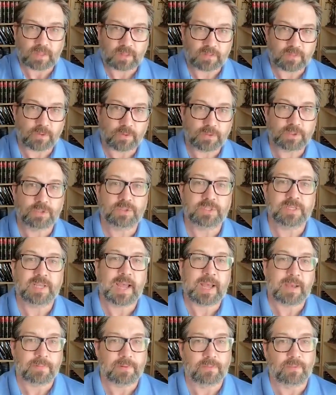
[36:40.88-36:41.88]
Those usually
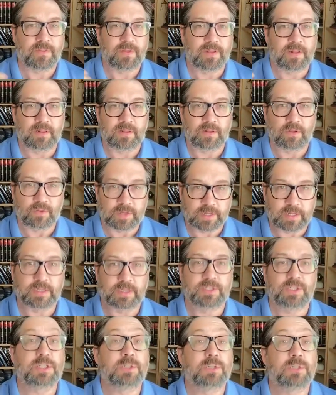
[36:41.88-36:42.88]
happen you'll get a
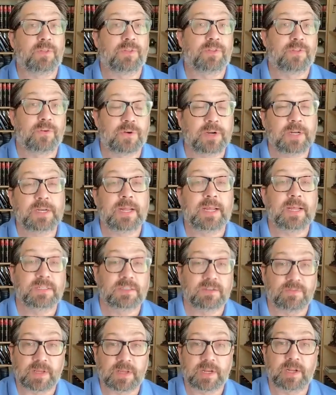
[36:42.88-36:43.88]
decision within 30
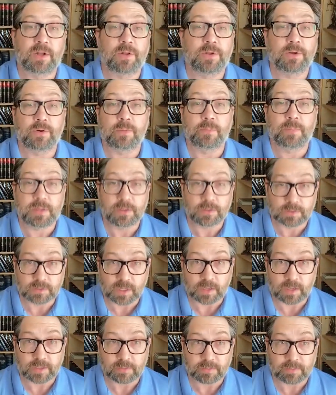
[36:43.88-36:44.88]
days of getting all your appeal
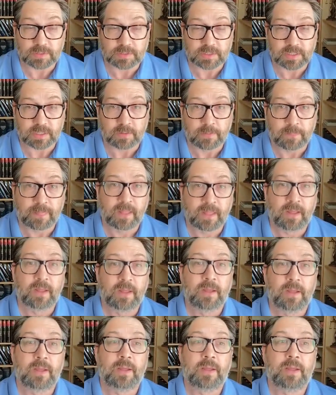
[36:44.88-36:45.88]
documents in.
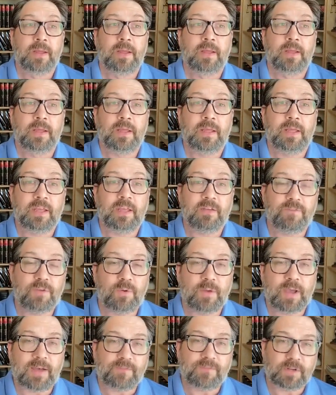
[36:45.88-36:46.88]
If
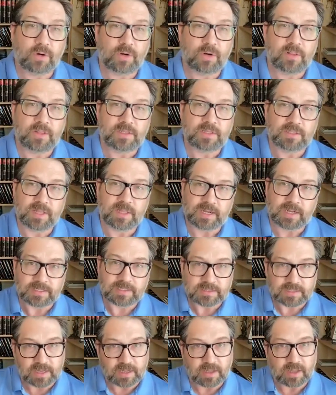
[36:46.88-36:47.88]
you have to go to these, like I
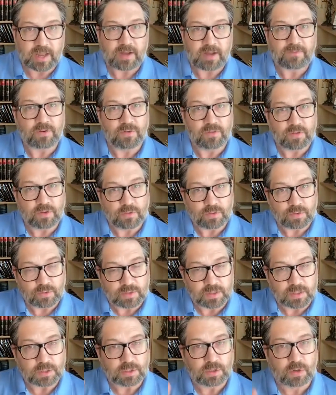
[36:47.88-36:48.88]
said, after you do
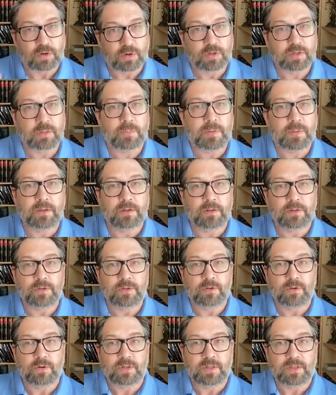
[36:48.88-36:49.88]
the internal appeal,
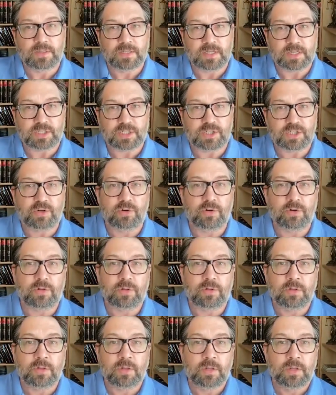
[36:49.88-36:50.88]
you go to these
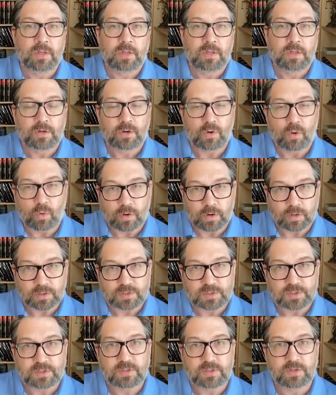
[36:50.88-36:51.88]
external
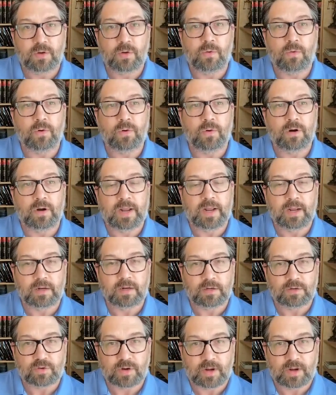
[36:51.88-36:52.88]
courts or
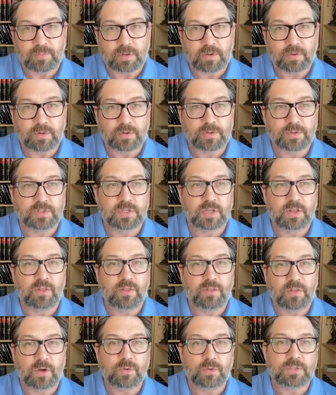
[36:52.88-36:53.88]
tribunals.
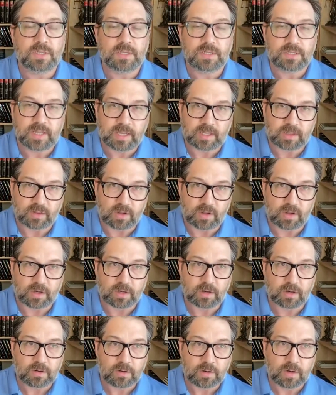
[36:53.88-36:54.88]
Those can take
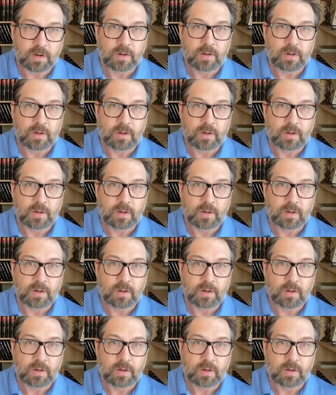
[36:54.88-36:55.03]
longer.